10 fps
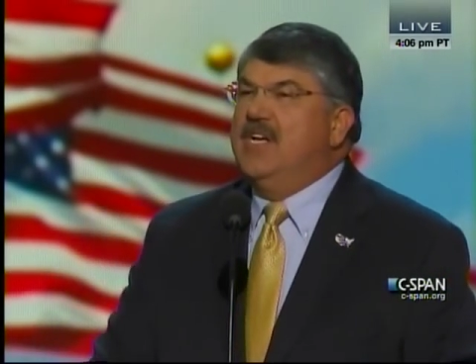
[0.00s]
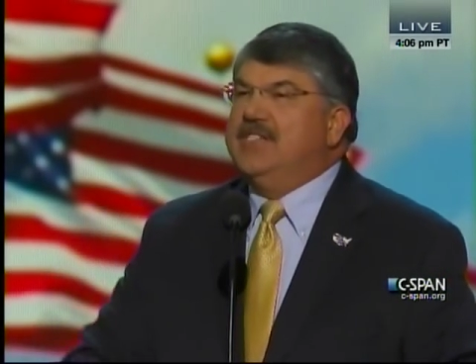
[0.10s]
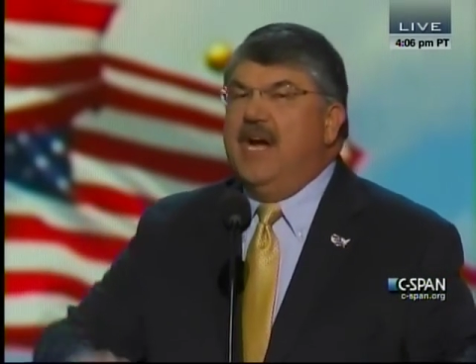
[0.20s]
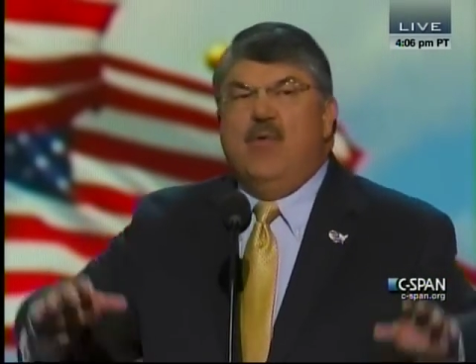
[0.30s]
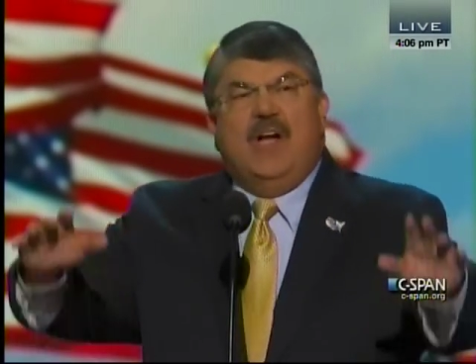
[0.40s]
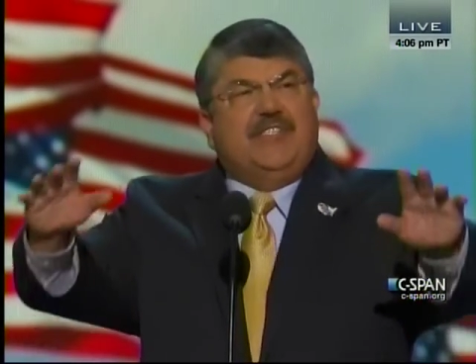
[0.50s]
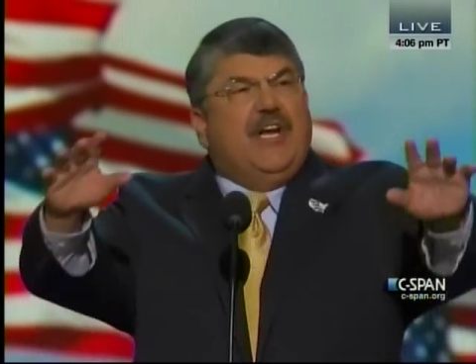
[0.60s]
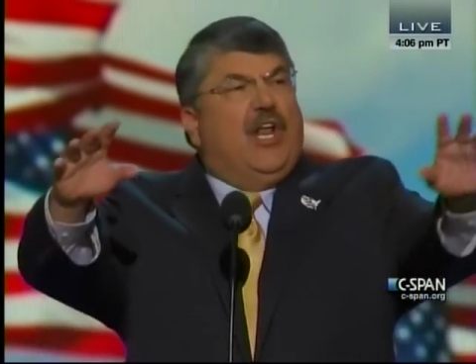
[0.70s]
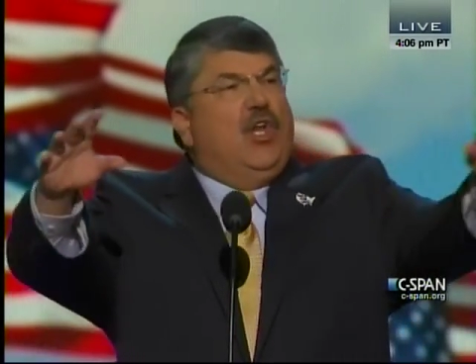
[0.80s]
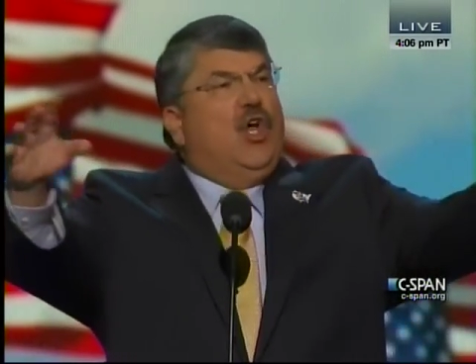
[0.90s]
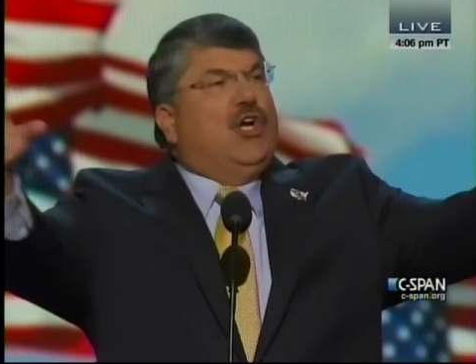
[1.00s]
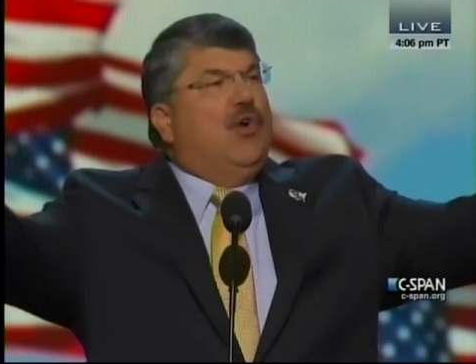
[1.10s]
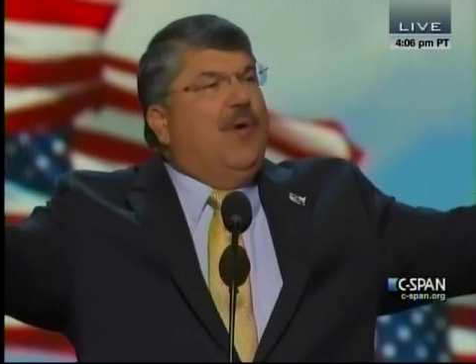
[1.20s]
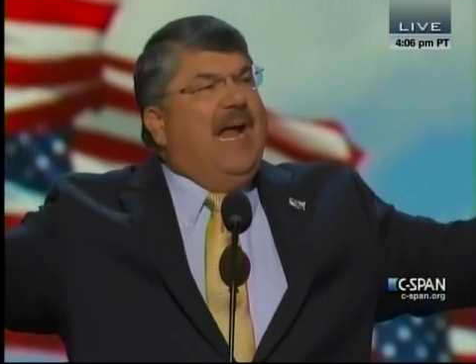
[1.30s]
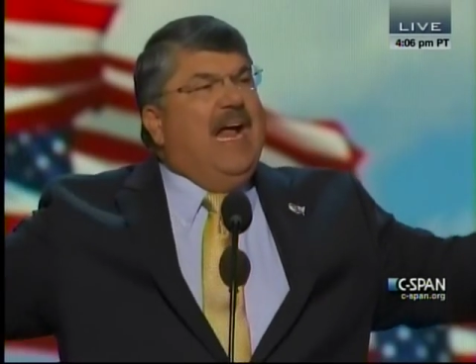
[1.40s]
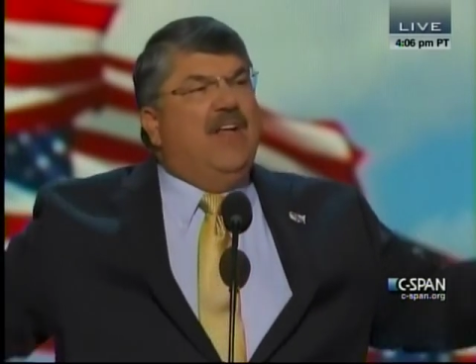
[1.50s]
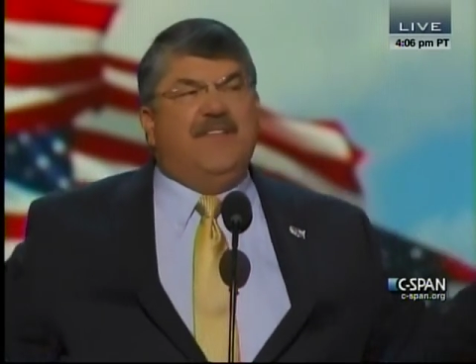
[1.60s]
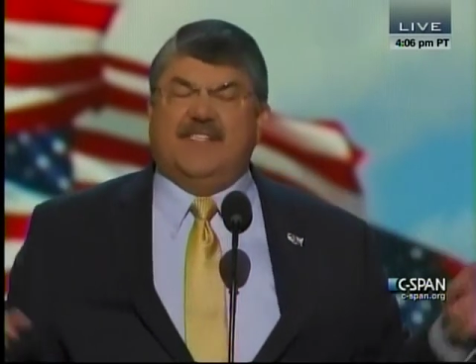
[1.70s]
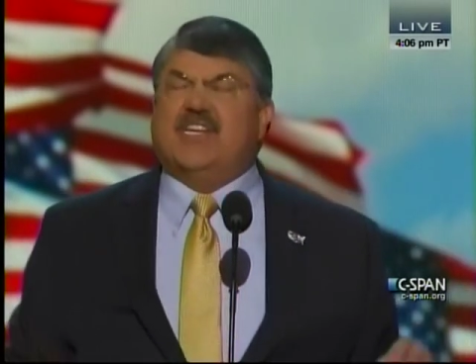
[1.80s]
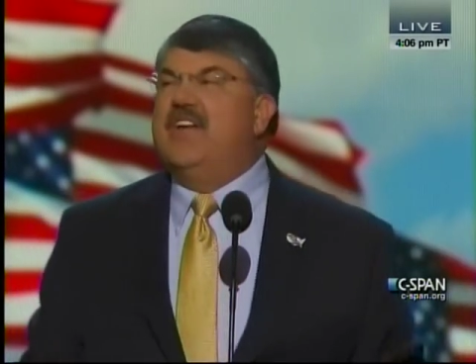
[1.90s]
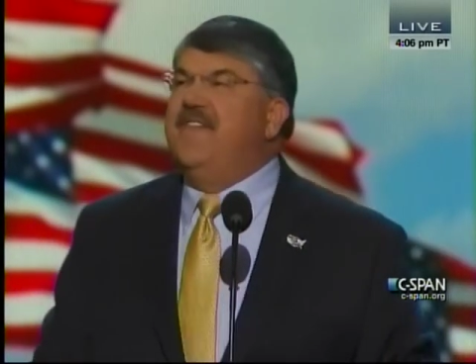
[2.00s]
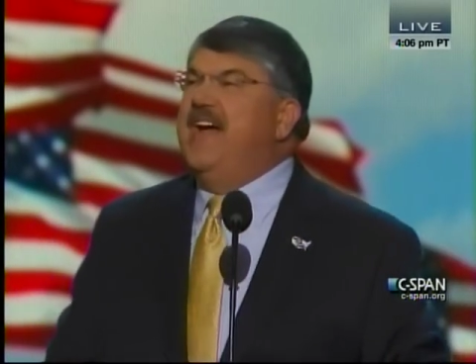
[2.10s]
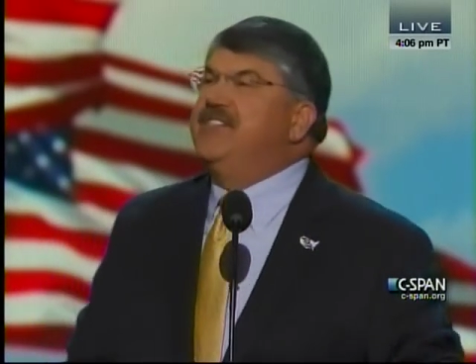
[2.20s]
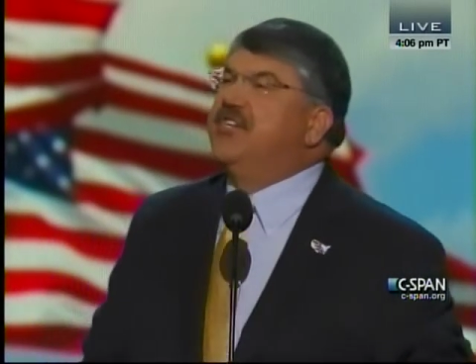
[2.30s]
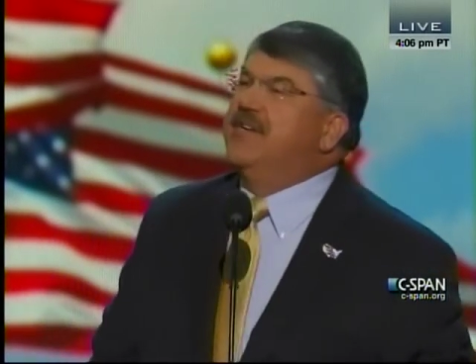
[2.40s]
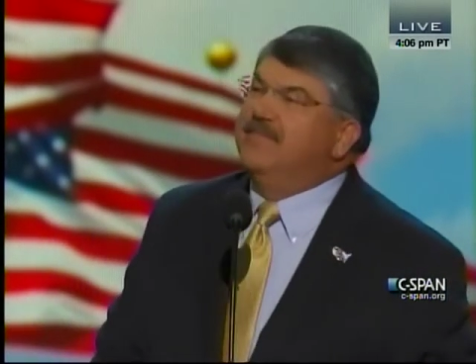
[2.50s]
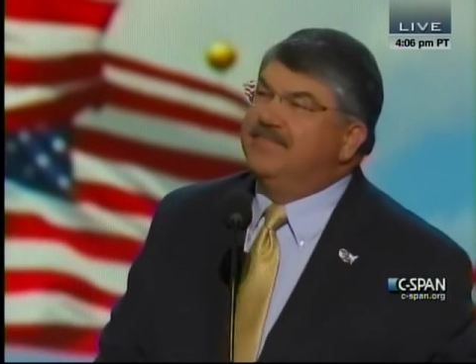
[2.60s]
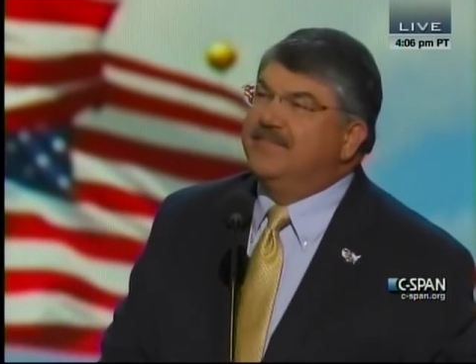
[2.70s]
So I want you to look around this convention